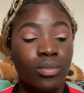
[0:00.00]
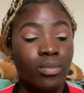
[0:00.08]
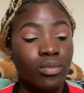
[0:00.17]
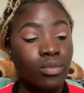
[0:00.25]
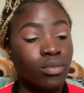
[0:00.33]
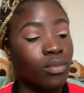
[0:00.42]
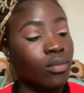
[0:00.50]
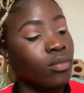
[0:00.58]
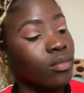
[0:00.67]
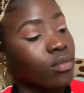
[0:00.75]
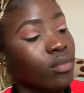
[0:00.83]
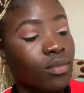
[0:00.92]
in
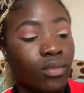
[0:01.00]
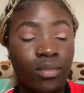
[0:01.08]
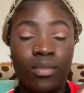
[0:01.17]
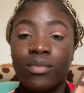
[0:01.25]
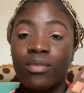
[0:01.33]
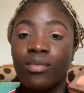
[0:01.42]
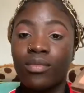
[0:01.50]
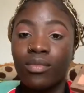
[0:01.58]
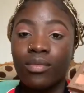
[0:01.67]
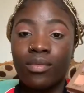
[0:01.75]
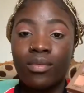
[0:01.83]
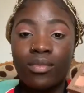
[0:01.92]
the palette,
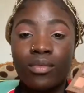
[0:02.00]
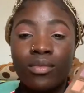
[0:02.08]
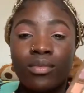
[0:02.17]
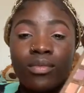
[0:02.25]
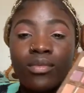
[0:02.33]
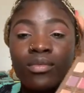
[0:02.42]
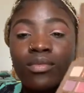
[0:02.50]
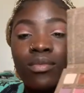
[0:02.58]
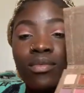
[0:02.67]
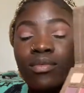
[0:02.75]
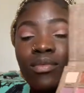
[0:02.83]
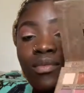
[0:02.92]
which is called
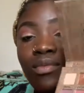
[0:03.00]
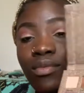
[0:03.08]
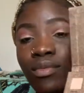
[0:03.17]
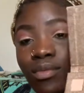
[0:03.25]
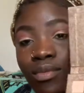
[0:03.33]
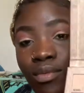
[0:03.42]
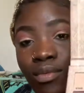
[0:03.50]
Raw.